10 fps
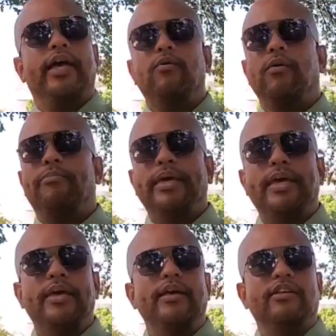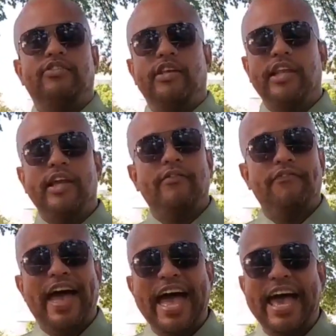he will be
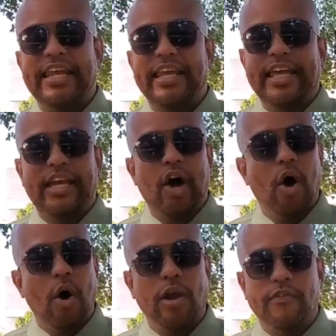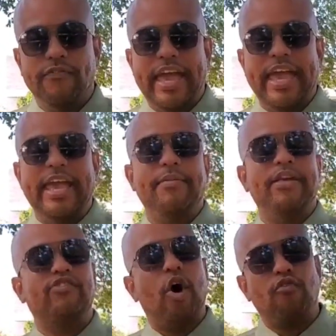solidified in the Hall of Fame.
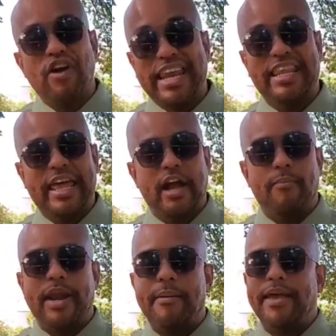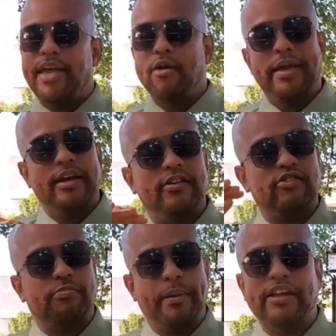He's already there, but I mean, he'll in a
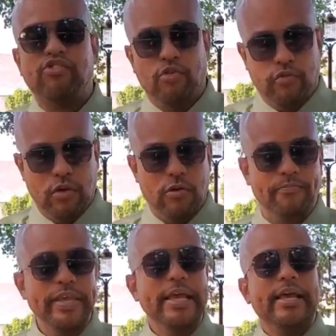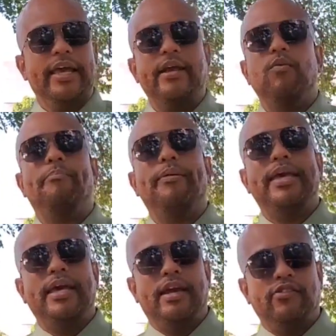special room. He will
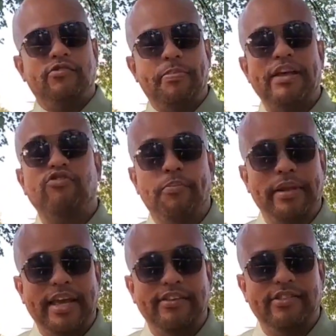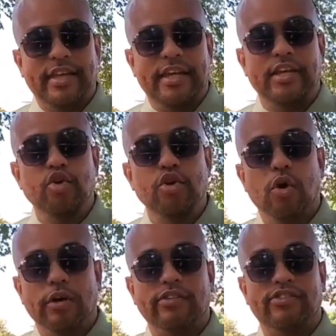be in a special place in New
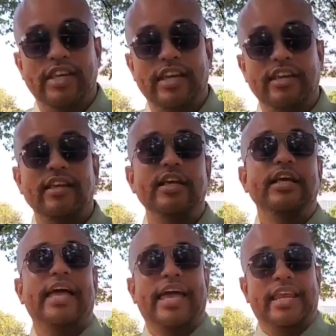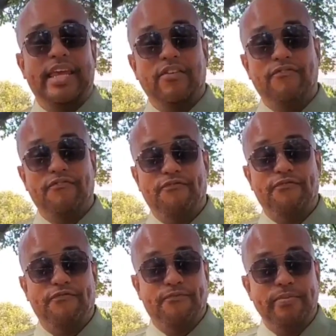York City and in the
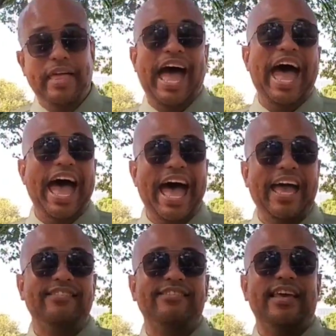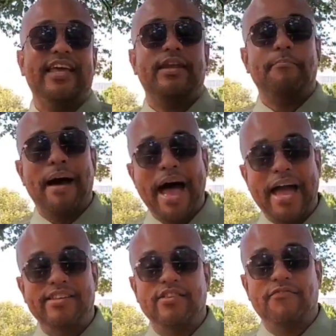eyes and the
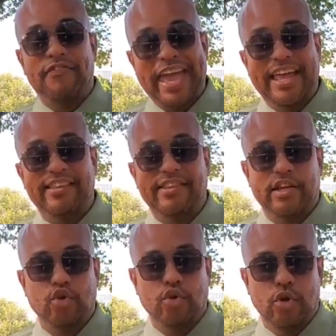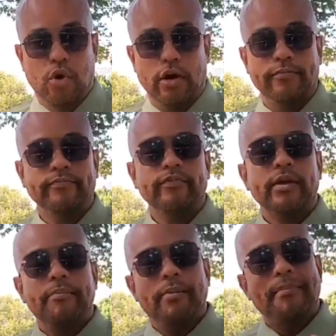minds of fans in New York.
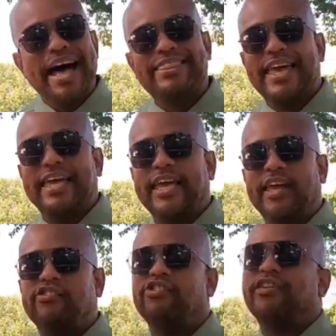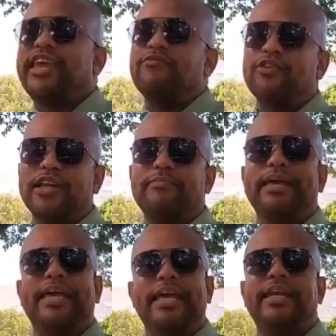But my thing is, should they really
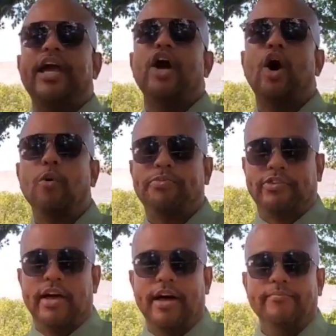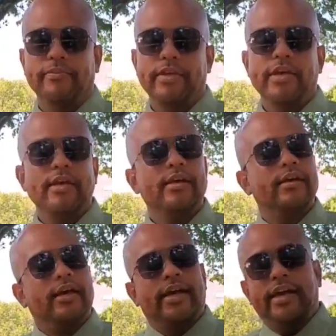be getting their hopes up?
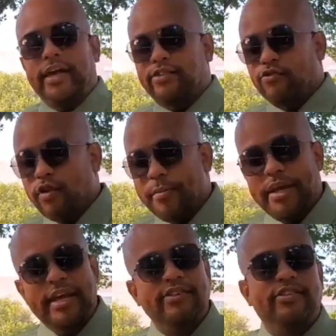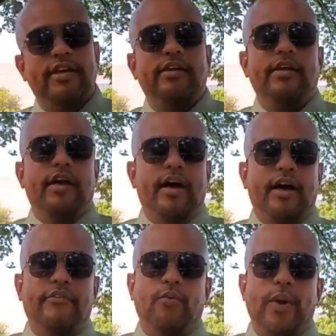It's reminiscent
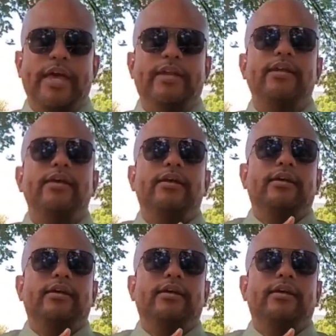of when